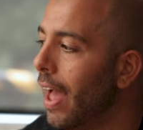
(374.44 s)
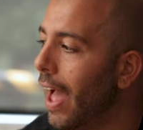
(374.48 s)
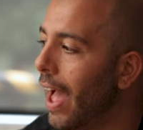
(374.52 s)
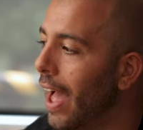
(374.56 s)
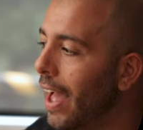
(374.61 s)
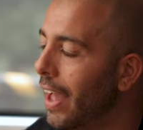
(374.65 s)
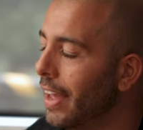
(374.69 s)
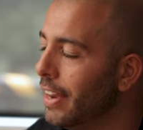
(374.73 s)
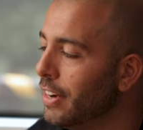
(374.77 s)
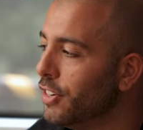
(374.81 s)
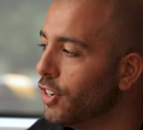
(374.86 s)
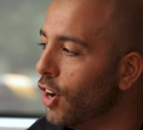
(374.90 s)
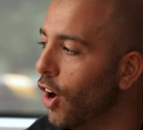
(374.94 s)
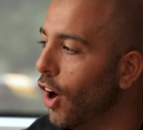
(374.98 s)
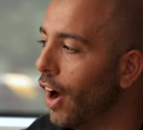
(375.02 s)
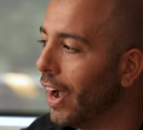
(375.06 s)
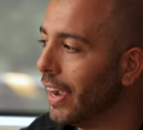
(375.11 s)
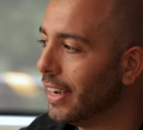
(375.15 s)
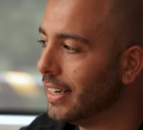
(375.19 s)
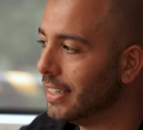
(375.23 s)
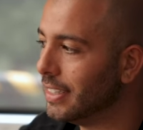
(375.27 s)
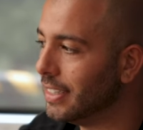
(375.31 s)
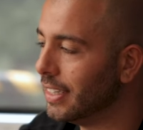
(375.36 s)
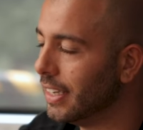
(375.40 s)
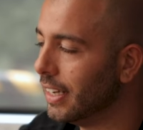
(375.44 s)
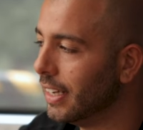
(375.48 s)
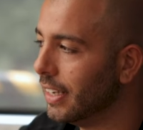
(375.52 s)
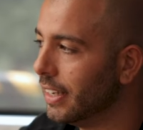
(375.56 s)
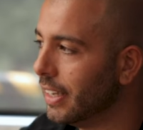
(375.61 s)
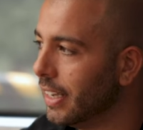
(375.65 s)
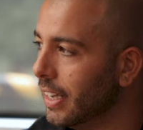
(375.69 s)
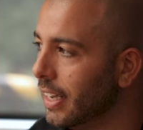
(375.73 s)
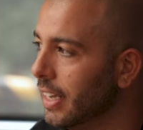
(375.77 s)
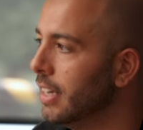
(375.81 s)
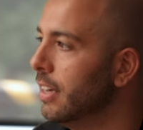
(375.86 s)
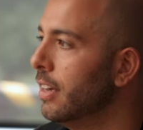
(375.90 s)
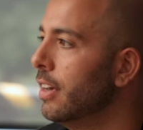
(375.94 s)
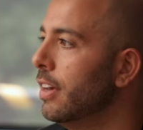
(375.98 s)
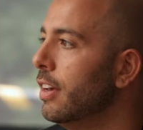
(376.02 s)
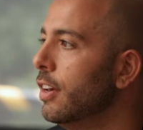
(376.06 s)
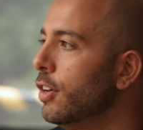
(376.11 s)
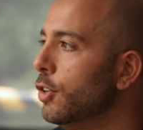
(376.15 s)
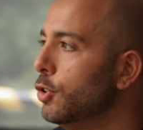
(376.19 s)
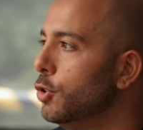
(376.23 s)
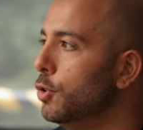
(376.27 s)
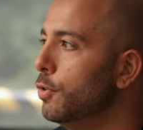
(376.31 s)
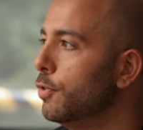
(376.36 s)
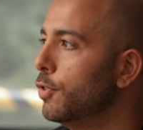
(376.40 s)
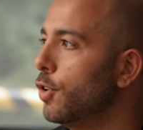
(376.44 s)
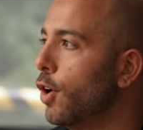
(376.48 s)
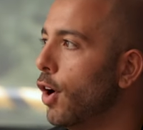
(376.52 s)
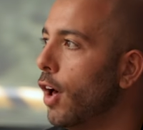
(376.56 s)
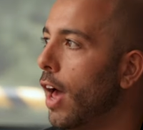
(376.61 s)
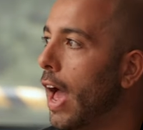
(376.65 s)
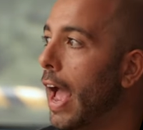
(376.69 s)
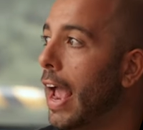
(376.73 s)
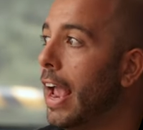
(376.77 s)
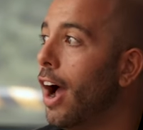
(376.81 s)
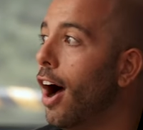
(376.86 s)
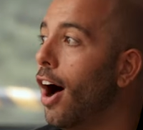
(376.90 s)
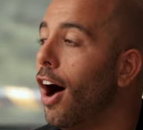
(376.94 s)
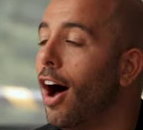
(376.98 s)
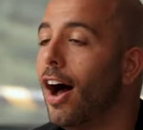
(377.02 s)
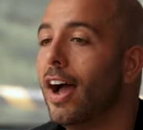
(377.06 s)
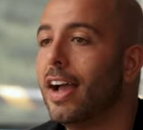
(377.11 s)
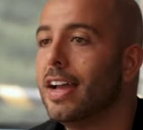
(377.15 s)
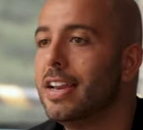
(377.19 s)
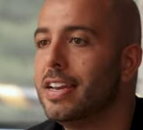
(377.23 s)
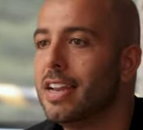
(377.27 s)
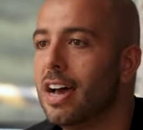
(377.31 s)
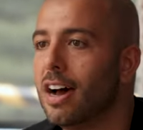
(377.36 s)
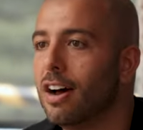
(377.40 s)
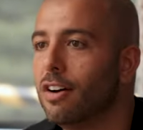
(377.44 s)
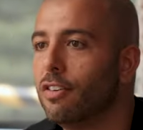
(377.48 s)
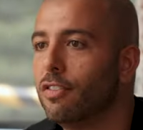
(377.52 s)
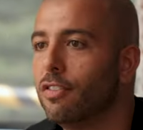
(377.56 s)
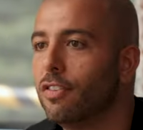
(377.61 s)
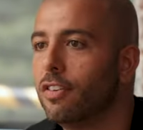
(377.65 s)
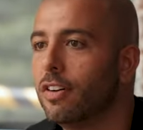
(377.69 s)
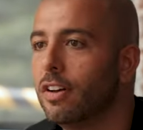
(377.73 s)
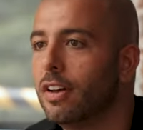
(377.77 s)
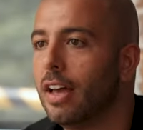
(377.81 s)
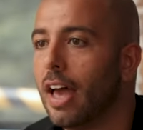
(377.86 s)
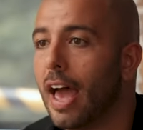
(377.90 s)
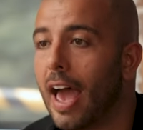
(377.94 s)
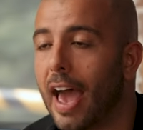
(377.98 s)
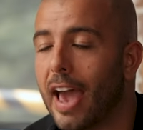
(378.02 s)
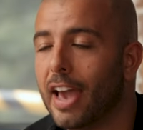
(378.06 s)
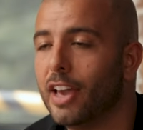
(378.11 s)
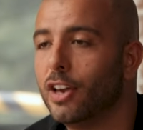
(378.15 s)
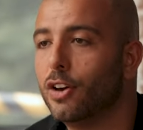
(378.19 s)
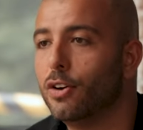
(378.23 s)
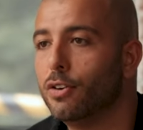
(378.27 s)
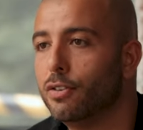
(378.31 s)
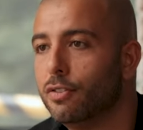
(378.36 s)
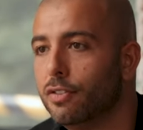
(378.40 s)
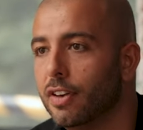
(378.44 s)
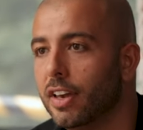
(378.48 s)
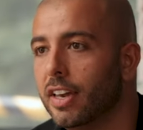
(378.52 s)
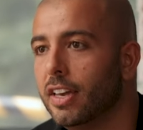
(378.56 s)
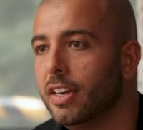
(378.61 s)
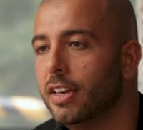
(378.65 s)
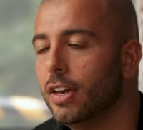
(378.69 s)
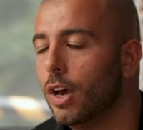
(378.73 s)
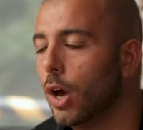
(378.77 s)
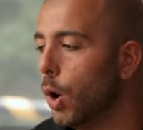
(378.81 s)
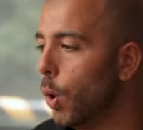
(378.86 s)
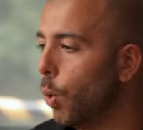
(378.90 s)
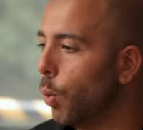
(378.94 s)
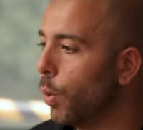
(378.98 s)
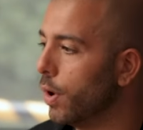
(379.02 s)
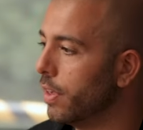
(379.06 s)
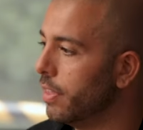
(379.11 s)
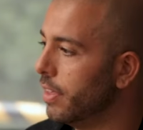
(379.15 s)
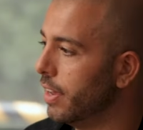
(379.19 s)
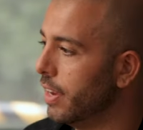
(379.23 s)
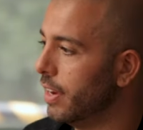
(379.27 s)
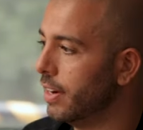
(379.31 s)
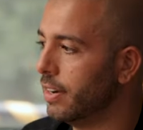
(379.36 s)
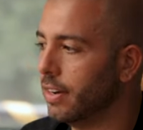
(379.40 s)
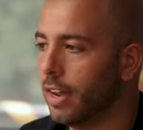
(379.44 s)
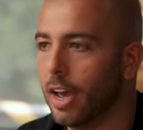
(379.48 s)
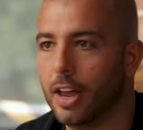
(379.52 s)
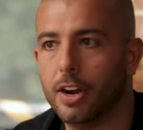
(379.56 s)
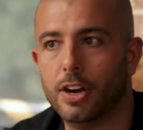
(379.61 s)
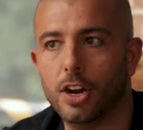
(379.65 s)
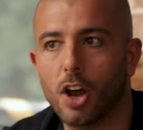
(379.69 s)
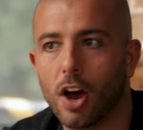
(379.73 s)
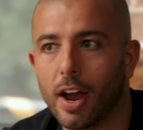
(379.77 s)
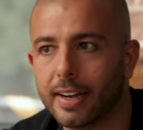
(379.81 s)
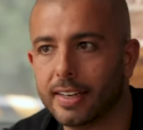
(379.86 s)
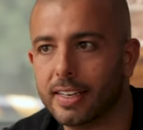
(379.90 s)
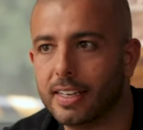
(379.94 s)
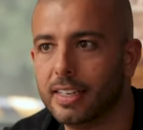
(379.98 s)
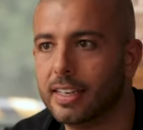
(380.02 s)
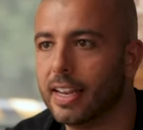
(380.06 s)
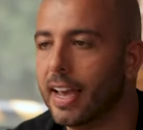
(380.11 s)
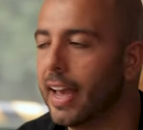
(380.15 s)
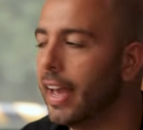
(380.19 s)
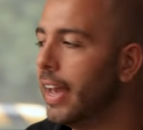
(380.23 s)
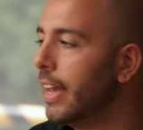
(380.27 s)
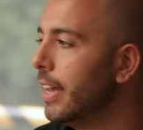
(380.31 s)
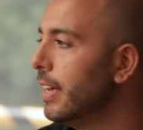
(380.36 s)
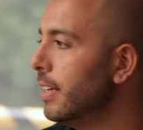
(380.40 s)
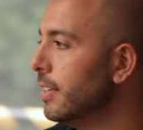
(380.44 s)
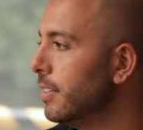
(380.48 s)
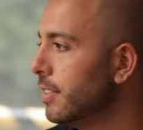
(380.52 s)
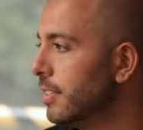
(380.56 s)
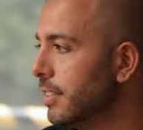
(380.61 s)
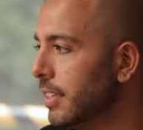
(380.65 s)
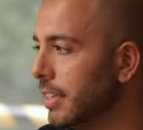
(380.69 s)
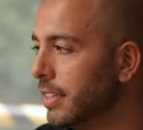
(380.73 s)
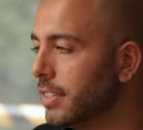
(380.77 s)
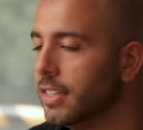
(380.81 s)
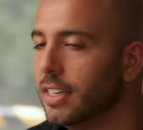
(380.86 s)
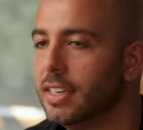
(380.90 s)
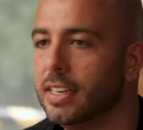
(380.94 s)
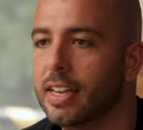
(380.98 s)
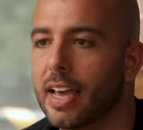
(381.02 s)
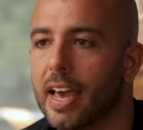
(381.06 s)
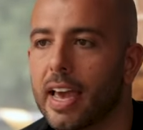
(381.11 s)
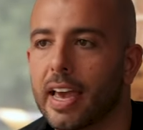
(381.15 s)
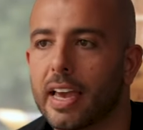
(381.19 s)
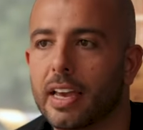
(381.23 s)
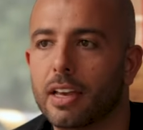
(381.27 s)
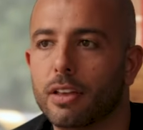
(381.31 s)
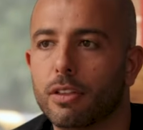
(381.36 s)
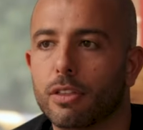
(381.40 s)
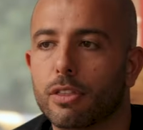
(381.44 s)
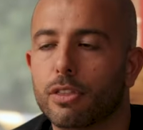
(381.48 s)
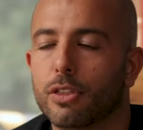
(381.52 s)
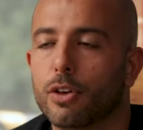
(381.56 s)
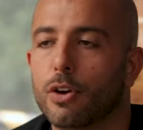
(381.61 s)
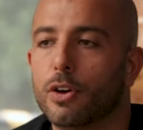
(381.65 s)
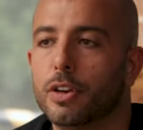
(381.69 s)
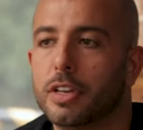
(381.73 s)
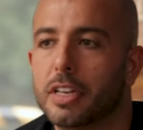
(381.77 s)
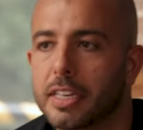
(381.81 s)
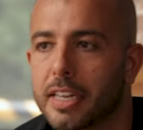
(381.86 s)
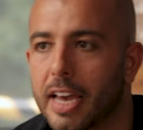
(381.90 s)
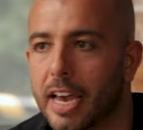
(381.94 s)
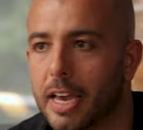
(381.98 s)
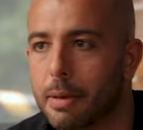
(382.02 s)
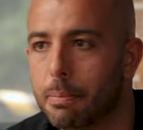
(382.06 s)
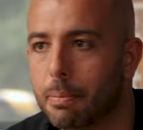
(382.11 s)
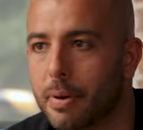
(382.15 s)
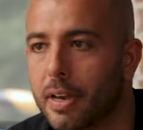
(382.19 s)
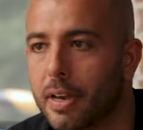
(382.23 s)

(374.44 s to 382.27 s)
And ideally you've got a high enough AOV within a 90-day, 60-day, 30-day